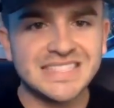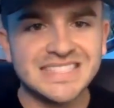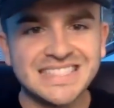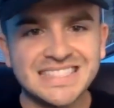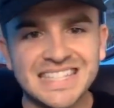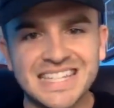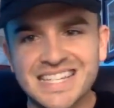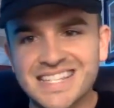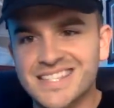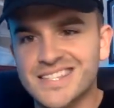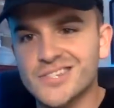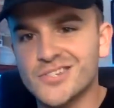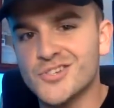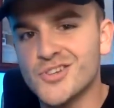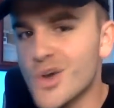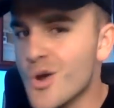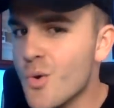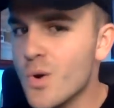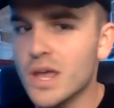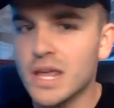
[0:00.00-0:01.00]
Let's
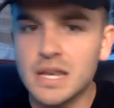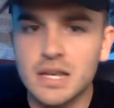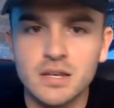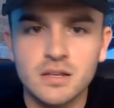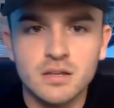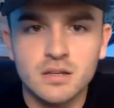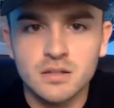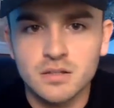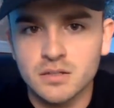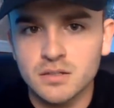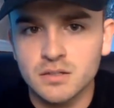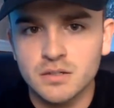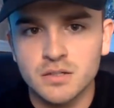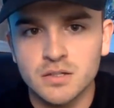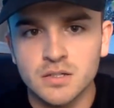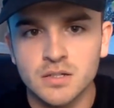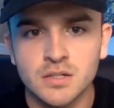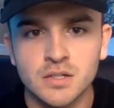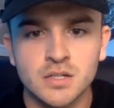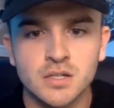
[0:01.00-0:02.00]
do it.
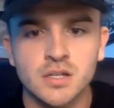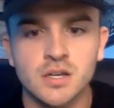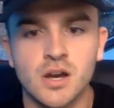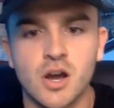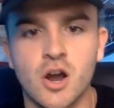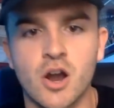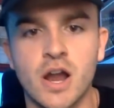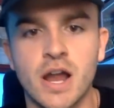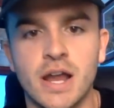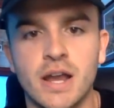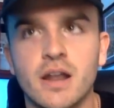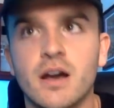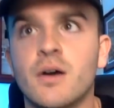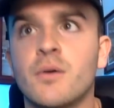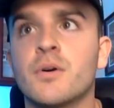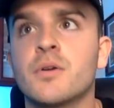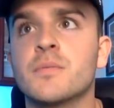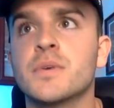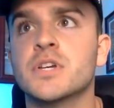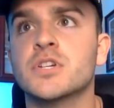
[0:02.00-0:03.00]
All right. I
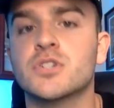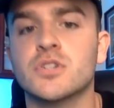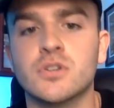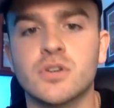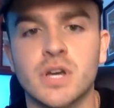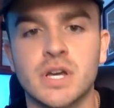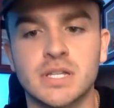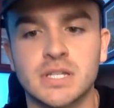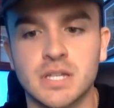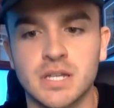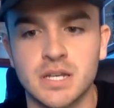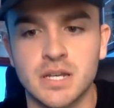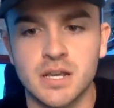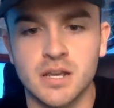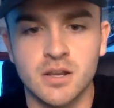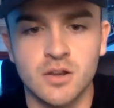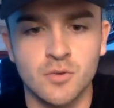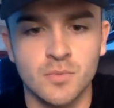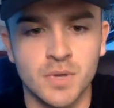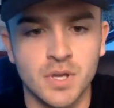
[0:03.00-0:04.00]
want to make sure you guys can
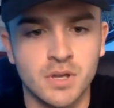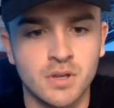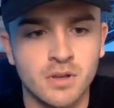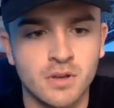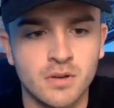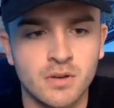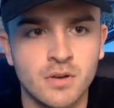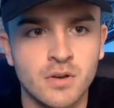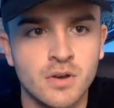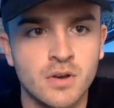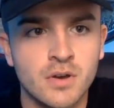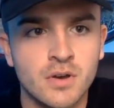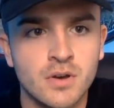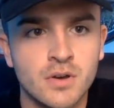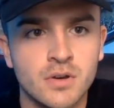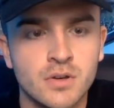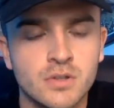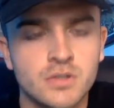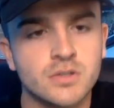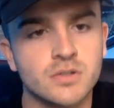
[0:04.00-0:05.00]
hear me.
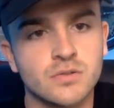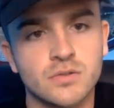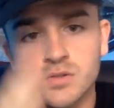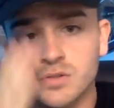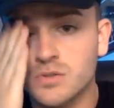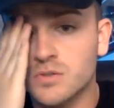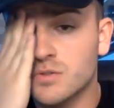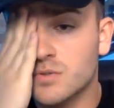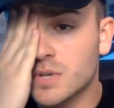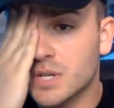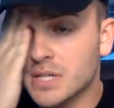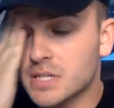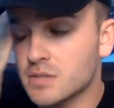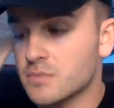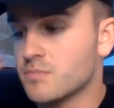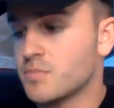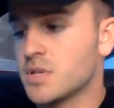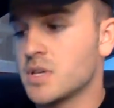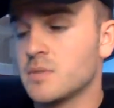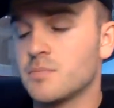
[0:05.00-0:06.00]
So as soon as we get some
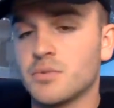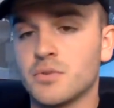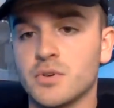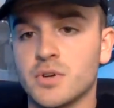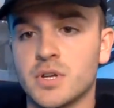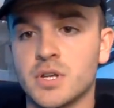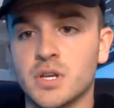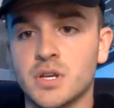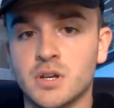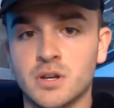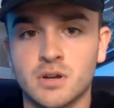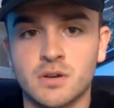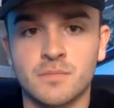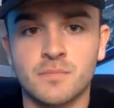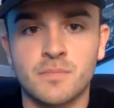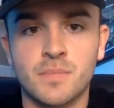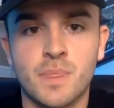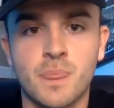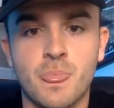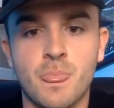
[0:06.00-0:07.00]
people in here,
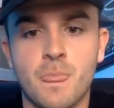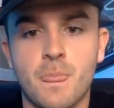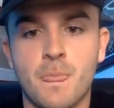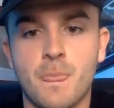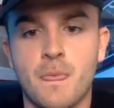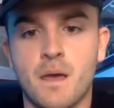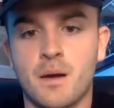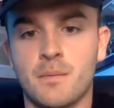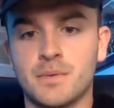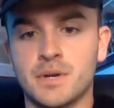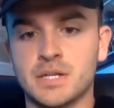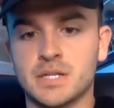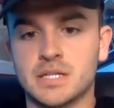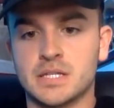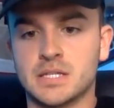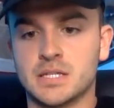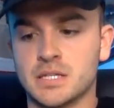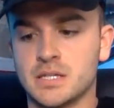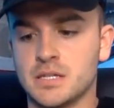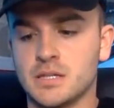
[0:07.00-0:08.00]
I'm gonna
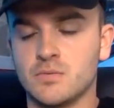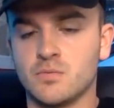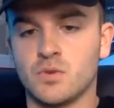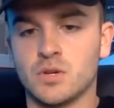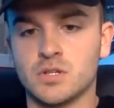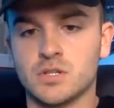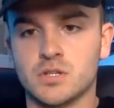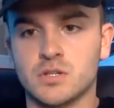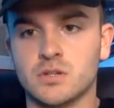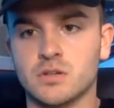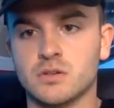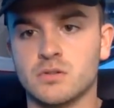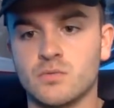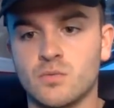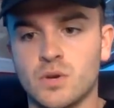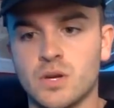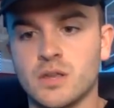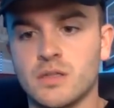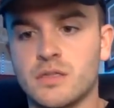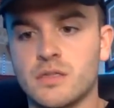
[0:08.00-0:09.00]
see what's good
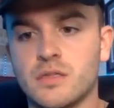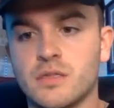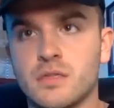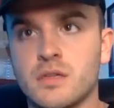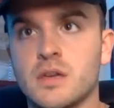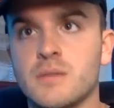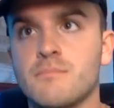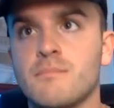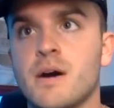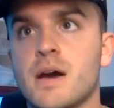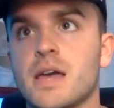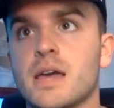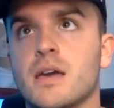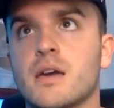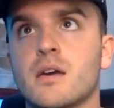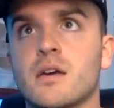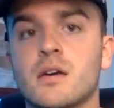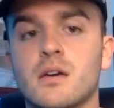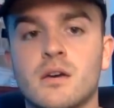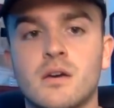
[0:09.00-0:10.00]
with the mic.
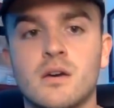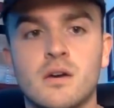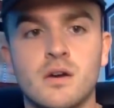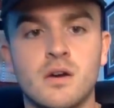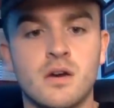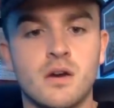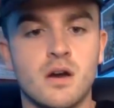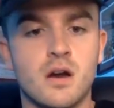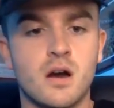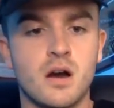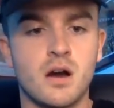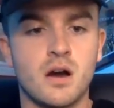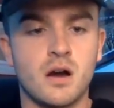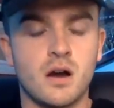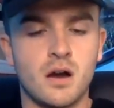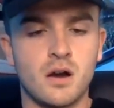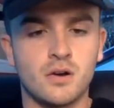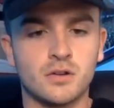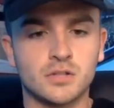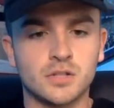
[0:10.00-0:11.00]

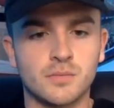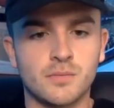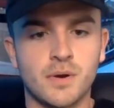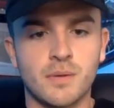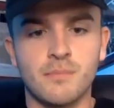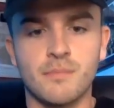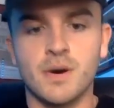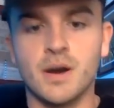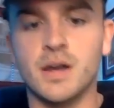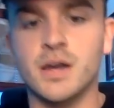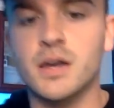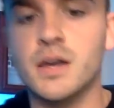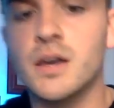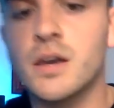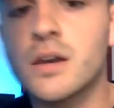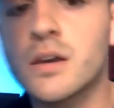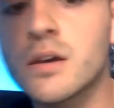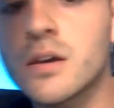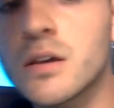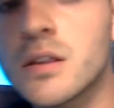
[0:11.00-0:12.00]
Hooked up my
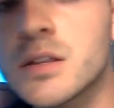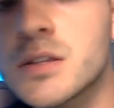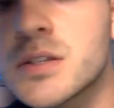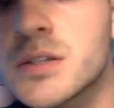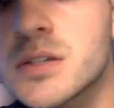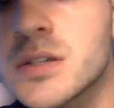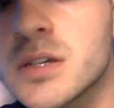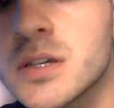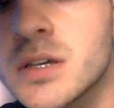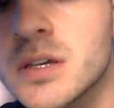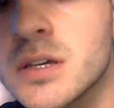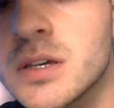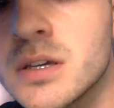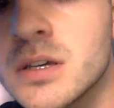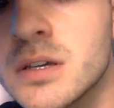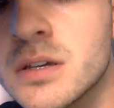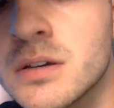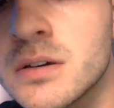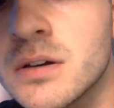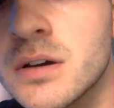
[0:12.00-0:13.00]
mic. Let's
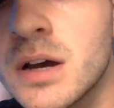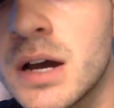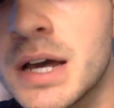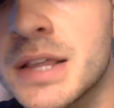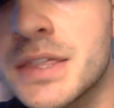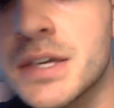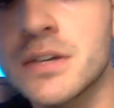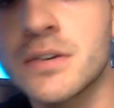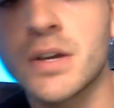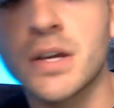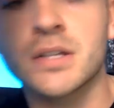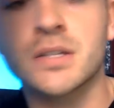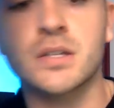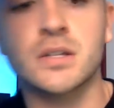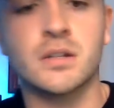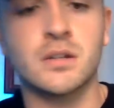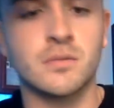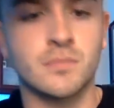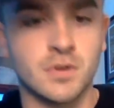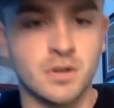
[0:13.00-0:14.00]
see. I think you guys can
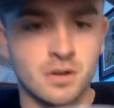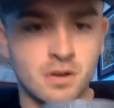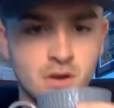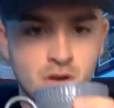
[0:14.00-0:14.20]
hear me.